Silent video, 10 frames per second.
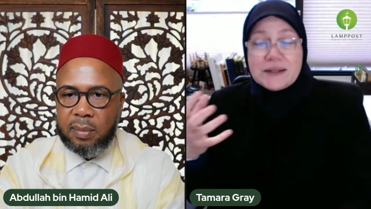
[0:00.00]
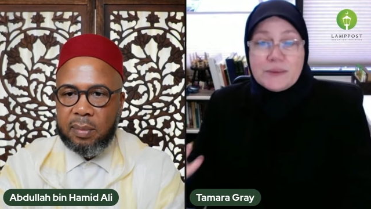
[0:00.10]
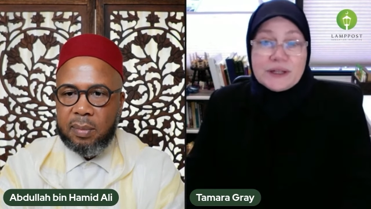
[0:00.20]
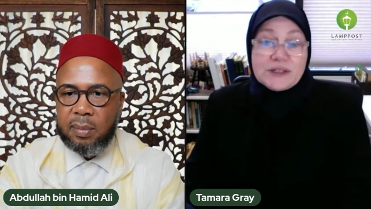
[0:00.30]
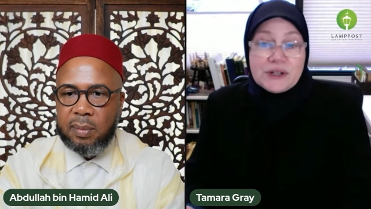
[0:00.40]

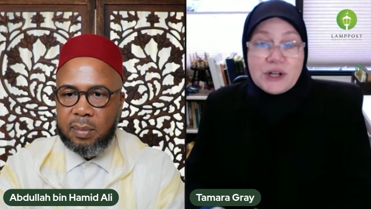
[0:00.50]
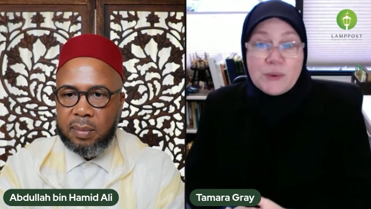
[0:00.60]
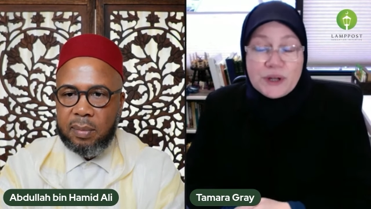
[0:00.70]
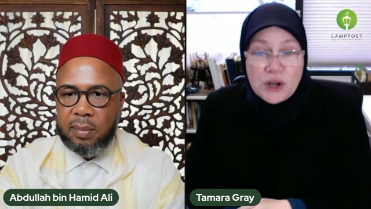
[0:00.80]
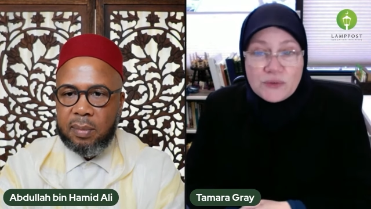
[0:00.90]
Speaker 1: during when
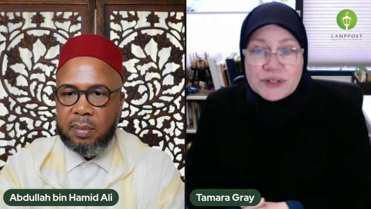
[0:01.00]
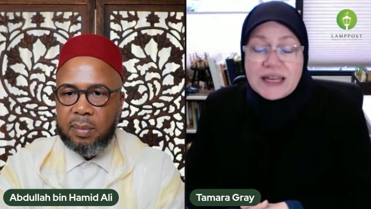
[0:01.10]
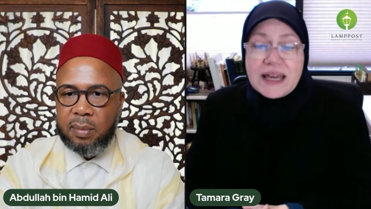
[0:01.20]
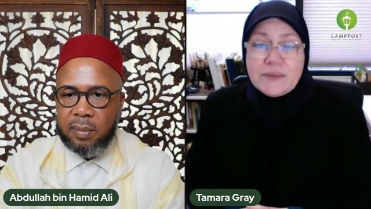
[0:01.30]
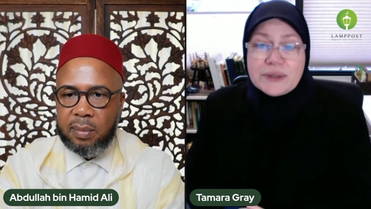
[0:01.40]
COVID
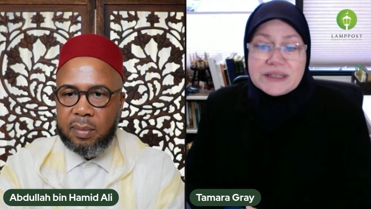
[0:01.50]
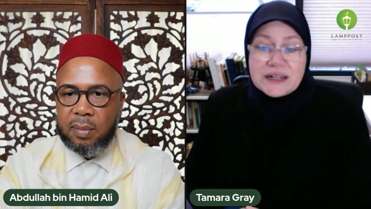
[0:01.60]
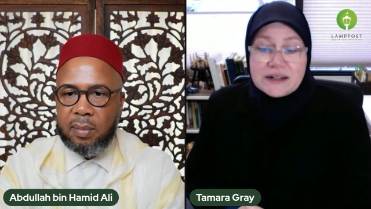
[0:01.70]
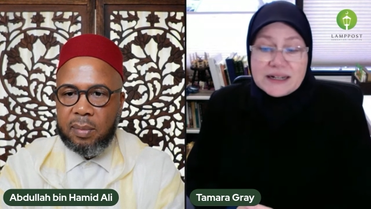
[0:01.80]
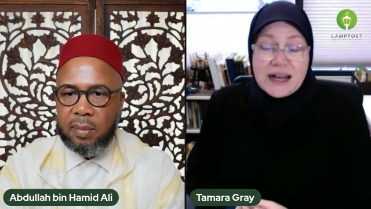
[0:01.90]
came, we started
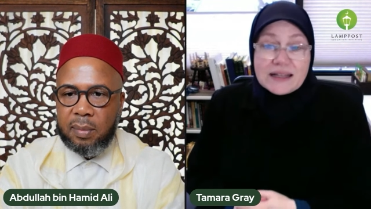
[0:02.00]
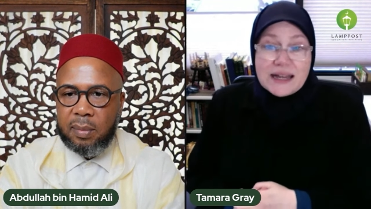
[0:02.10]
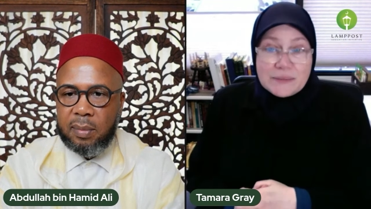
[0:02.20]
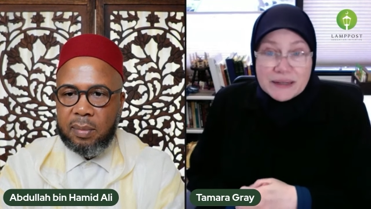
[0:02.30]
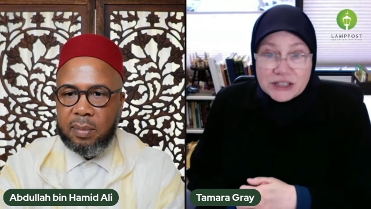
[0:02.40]
an online
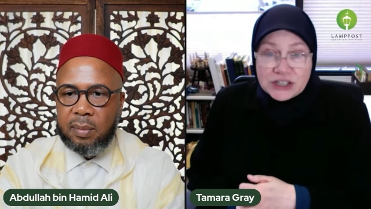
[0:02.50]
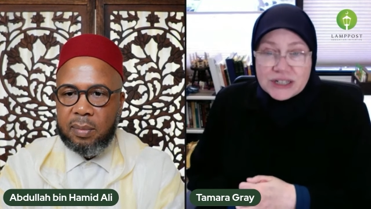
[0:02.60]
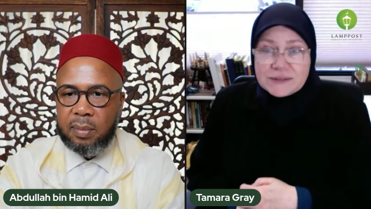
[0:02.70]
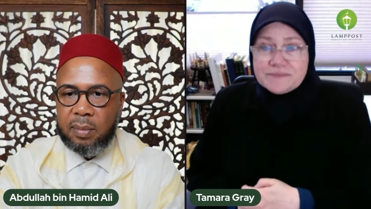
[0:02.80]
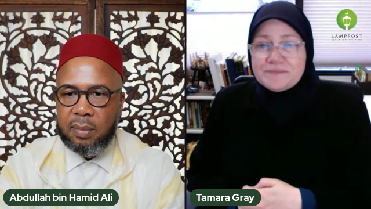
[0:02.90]
messaging
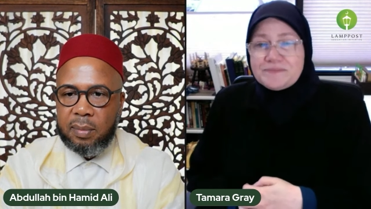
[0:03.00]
